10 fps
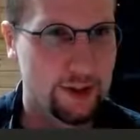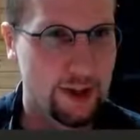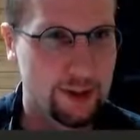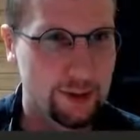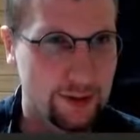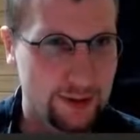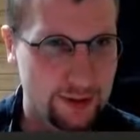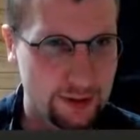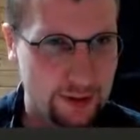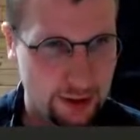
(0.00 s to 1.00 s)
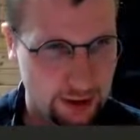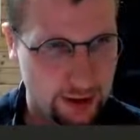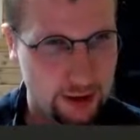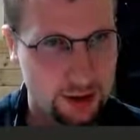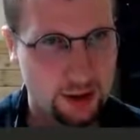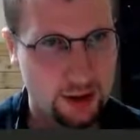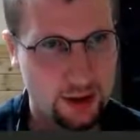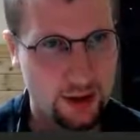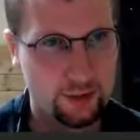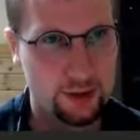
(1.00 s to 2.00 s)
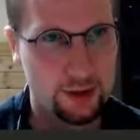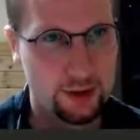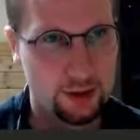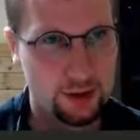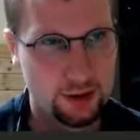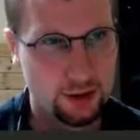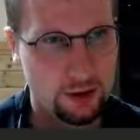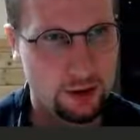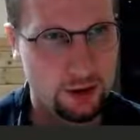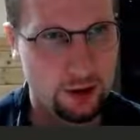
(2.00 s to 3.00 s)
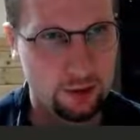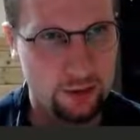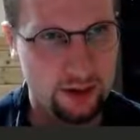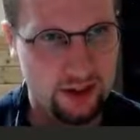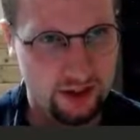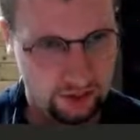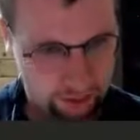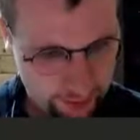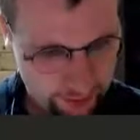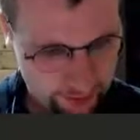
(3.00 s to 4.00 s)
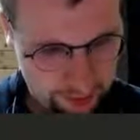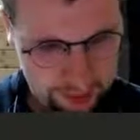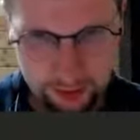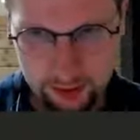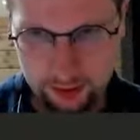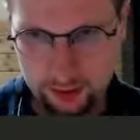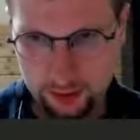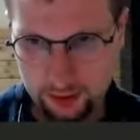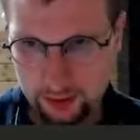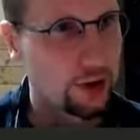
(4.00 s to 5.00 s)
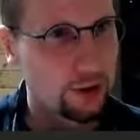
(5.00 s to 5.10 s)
any of it. Ever. What is this? 44. Could